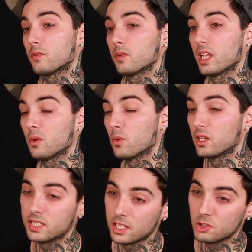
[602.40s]
for like what
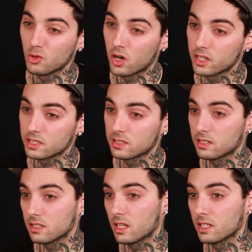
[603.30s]
a tattoo artist
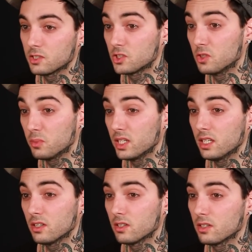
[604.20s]
like should
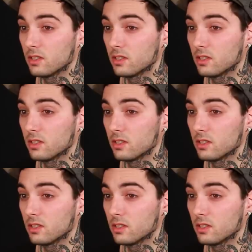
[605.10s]
be